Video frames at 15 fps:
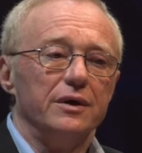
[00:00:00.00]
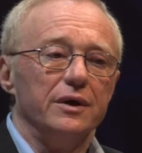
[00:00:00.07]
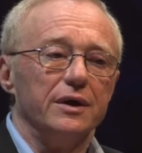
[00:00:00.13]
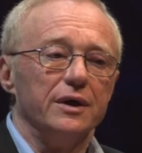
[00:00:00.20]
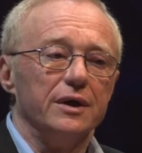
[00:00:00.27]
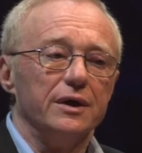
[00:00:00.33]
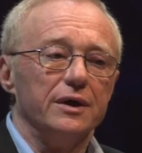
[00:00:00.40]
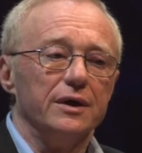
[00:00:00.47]

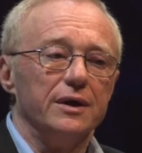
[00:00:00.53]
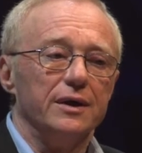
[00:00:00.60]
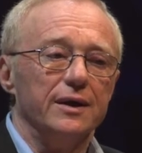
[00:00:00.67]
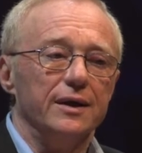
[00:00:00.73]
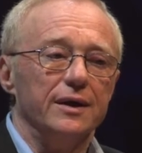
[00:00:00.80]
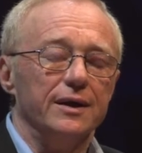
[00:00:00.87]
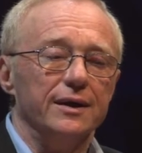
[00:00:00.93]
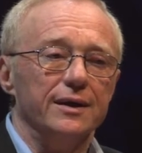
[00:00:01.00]
Uh,
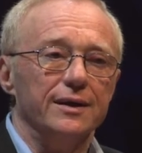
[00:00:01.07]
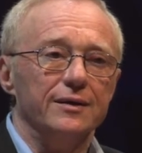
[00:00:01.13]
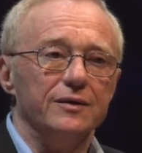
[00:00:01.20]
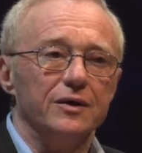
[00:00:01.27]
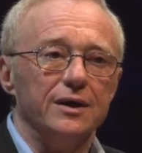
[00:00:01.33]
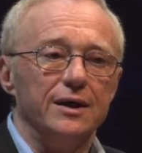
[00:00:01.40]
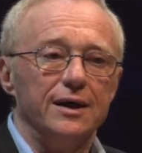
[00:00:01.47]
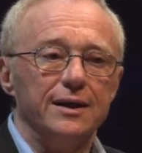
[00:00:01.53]

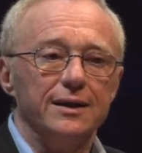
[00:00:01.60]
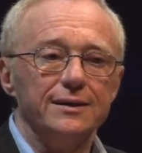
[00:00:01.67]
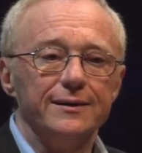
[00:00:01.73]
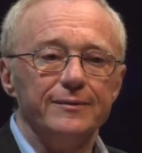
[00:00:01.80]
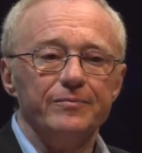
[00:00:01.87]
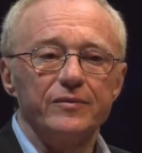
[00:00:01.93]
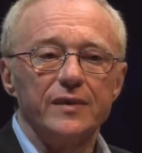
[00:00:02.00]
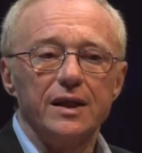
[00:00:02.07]
and I,
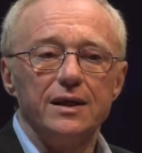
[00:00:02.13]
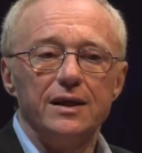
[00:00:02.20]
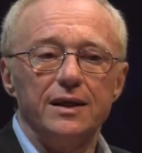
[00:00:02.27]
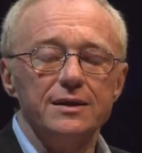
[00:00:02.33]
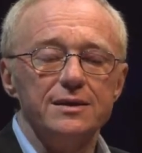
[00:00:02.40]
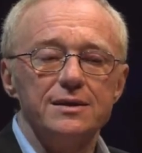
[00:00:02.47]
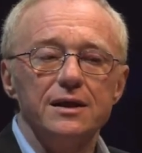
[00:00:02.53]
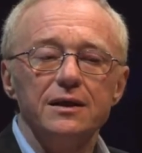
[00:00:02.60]

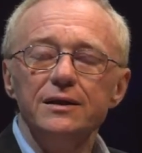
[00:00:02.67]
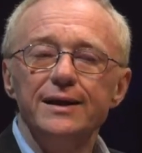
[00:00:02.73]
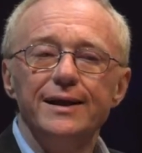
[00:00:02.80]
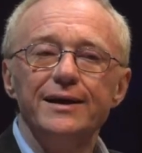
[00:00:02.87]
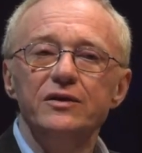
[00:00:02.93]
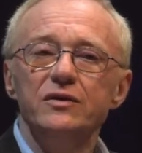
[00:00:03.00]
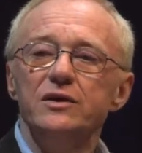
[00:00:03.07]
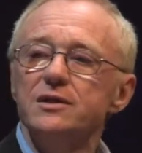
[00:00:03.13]
I suddenly
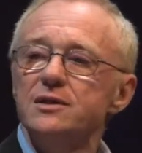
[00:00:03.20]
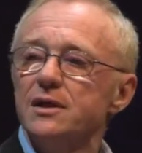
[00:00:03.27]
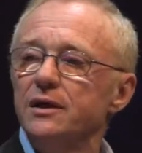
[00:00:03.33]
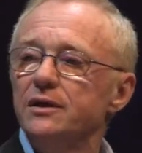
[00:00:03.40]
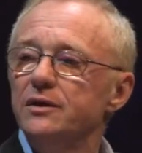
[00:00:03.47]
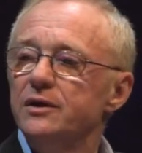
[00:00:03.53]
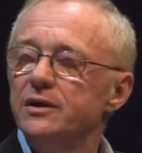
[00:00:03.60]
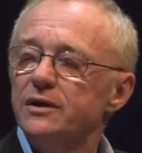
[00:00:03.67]
had this
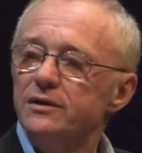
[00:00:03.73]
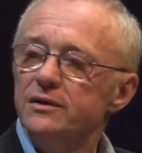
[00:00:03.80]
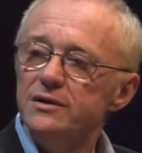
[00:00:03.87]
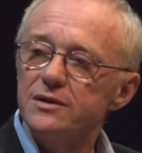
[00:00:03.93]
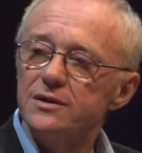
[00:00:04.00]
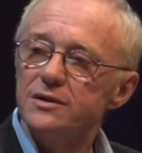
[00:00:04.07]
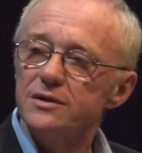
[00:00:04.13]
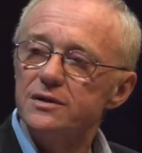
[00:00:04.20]
idea,
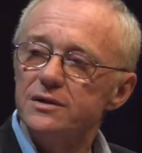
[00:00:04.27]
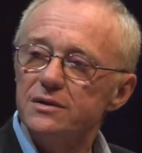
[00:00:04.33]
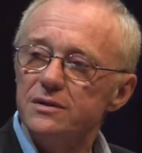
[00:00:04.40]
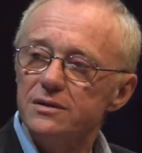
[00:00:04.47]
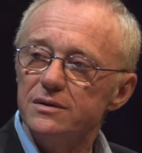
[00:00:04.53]
this